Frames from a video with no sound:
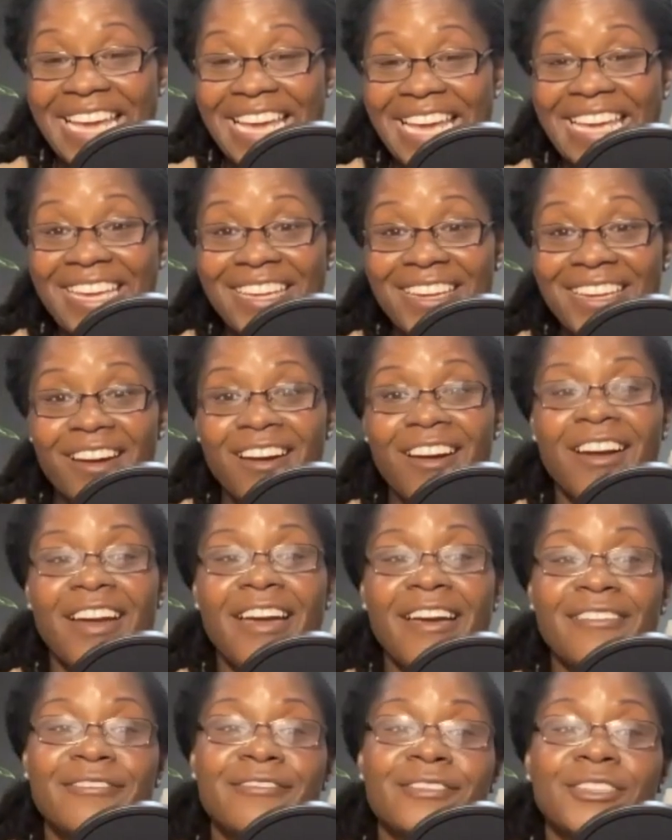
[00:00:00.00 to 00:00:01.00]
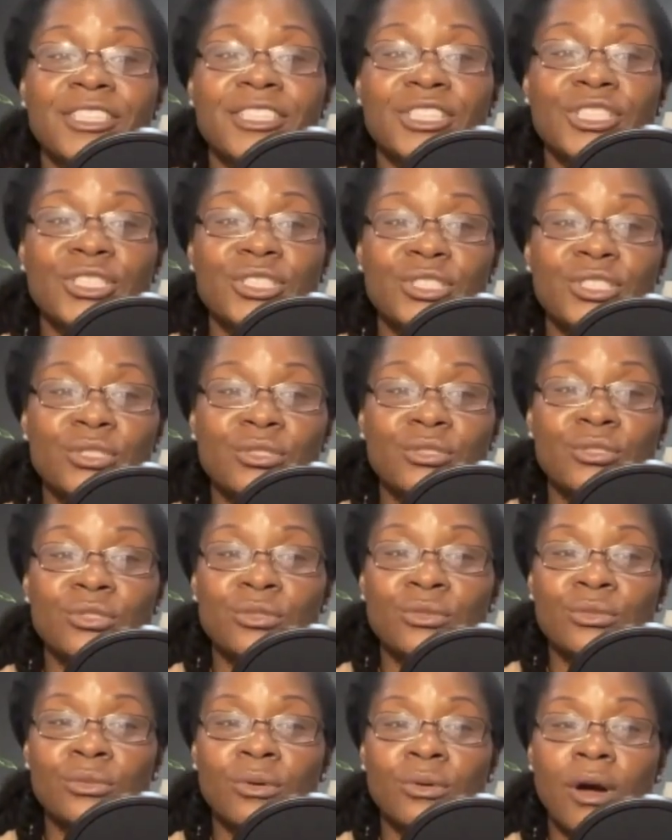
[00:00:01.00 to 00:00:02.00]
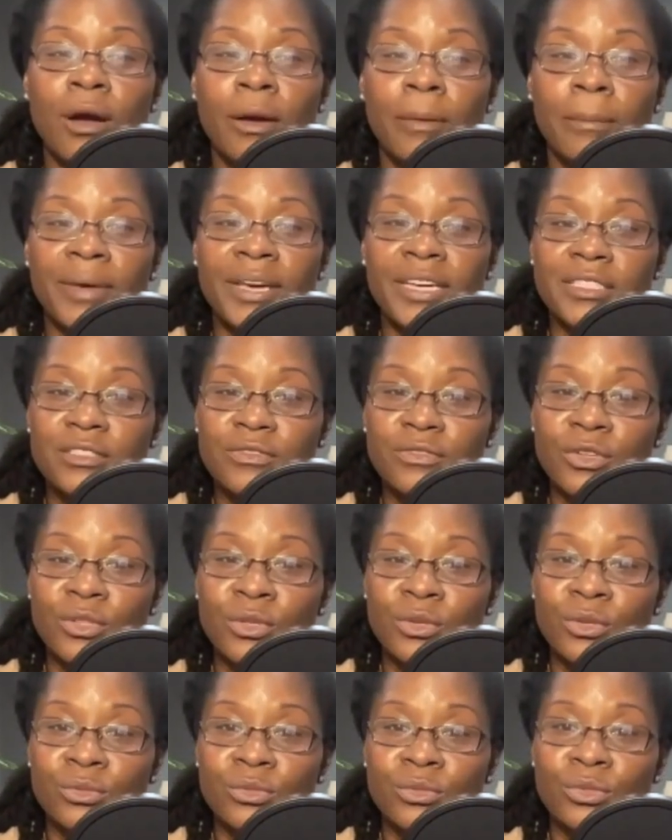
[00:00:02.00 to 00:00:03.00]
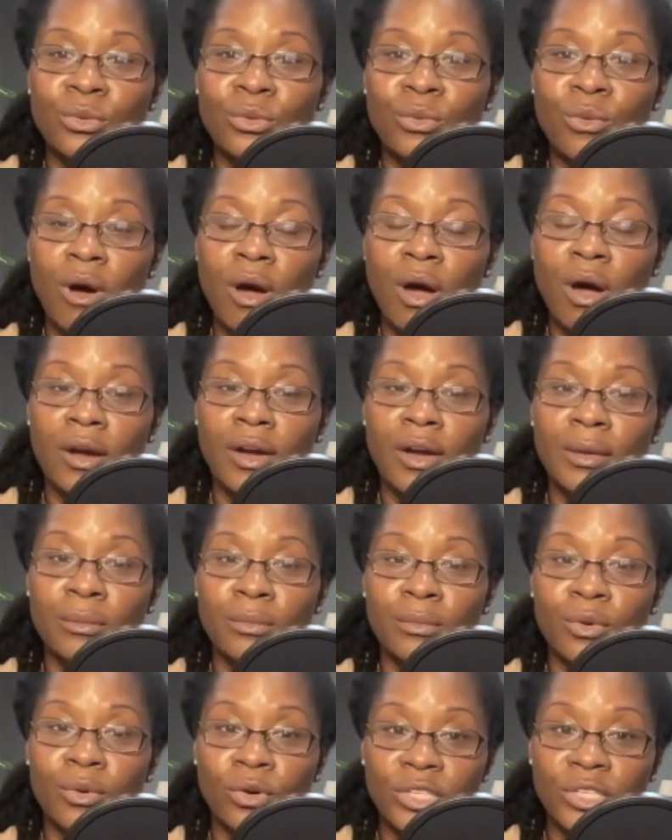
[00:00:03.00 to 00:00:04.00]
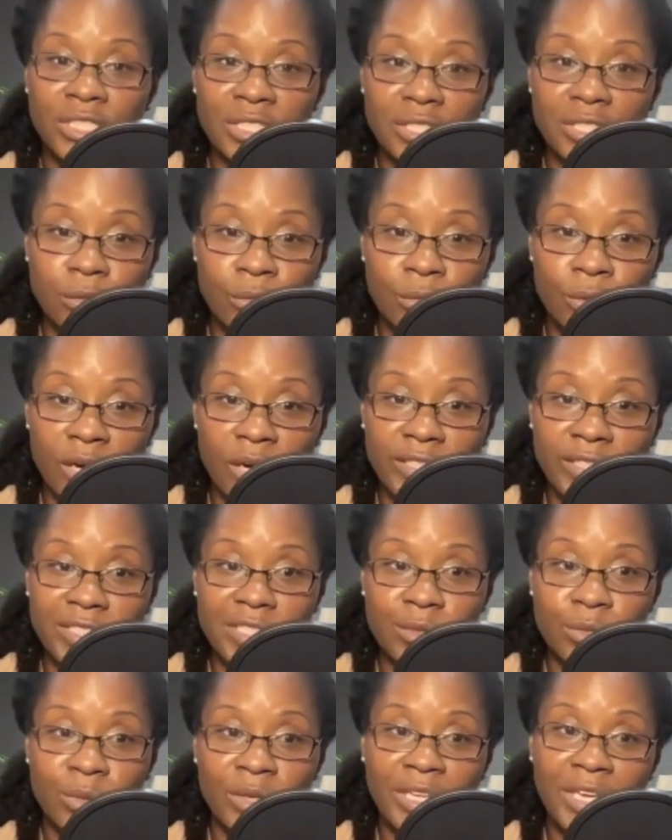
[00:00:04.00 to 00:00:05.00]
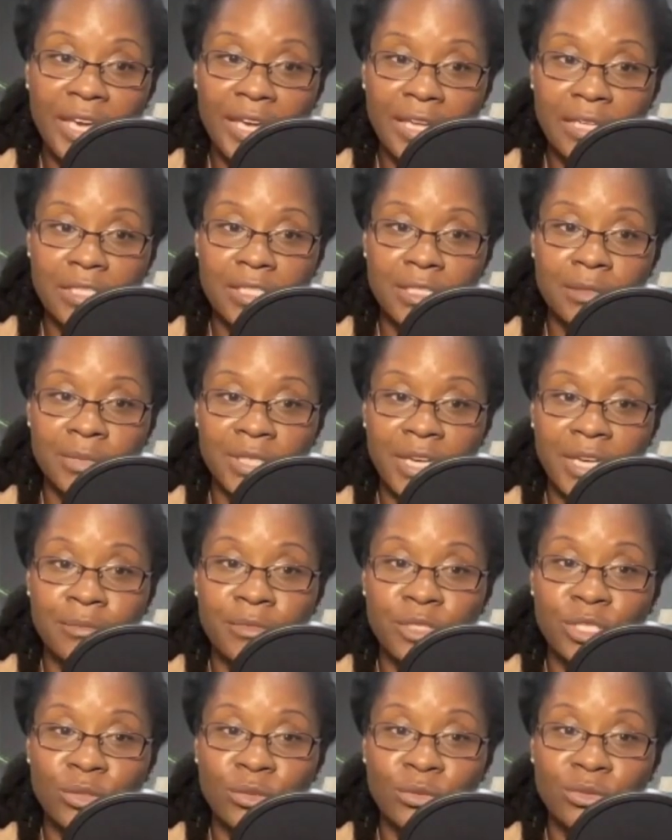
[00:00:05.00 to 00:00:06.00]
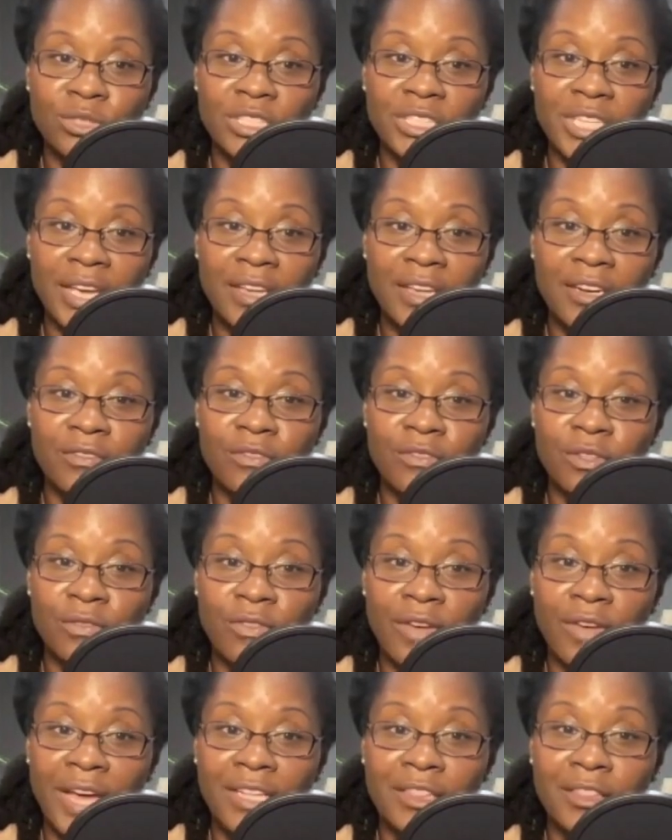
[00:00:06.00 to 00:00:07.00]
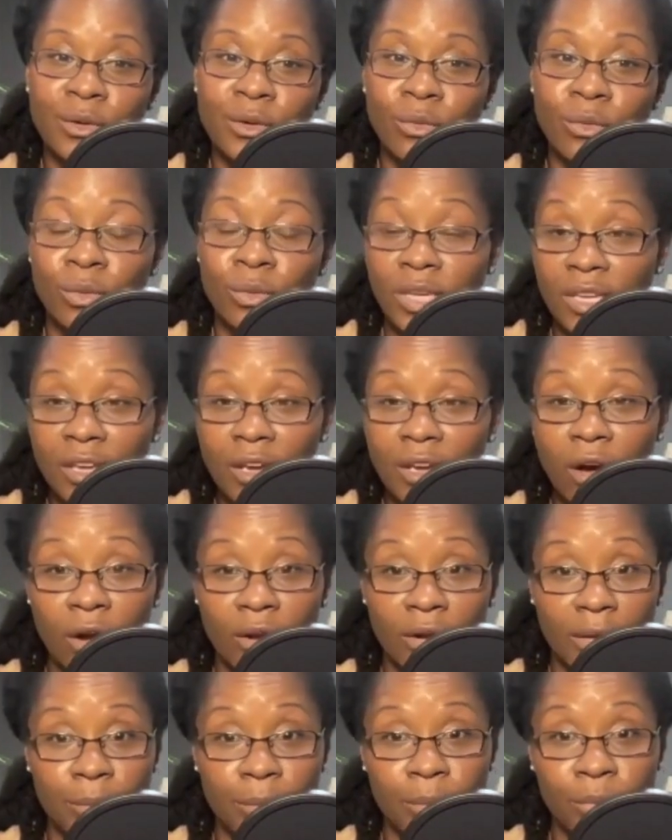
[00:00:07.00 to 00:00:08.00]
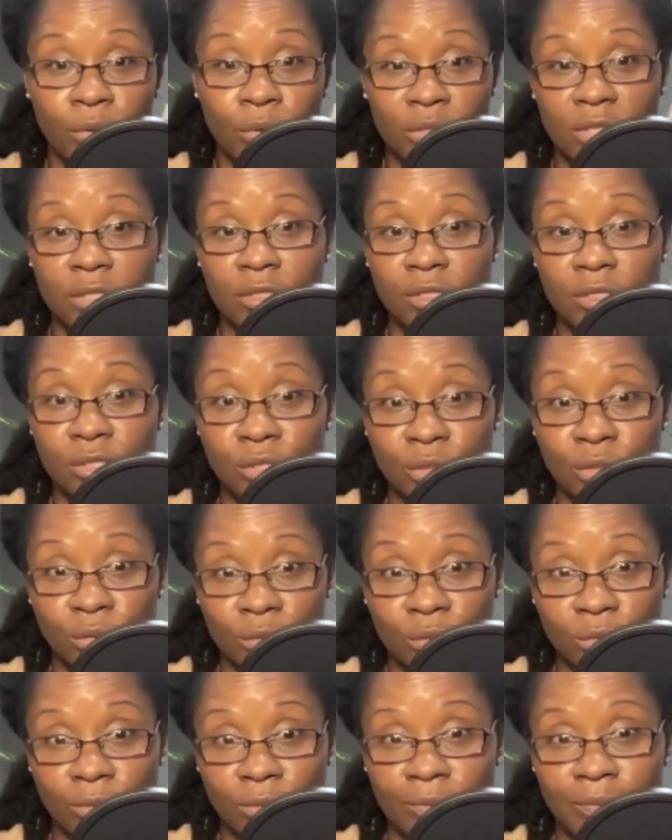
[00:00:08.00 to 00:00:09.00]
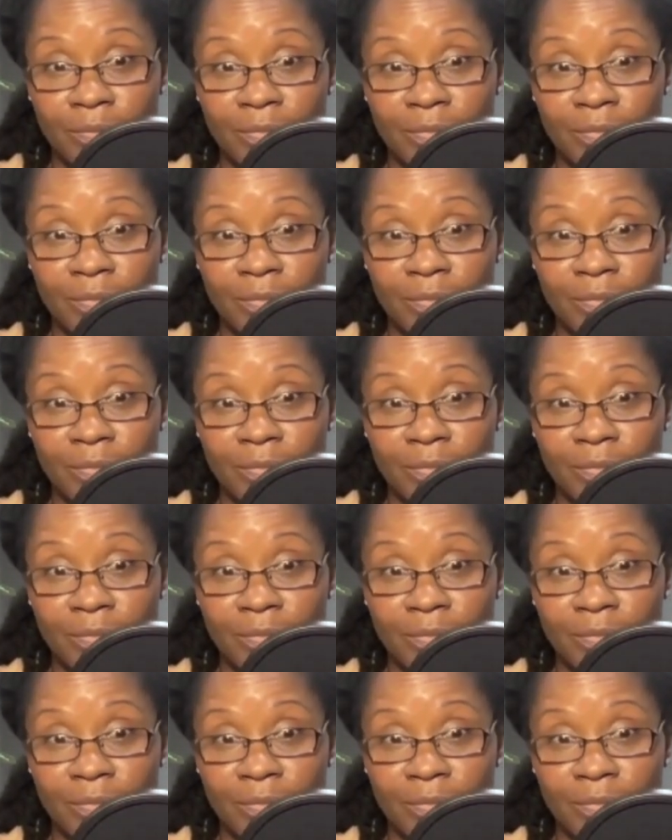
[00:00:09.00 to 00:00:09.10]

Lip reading: In our efforts to do our best for those who are important to us, we can sometimes lose sight of the fact that we are important too.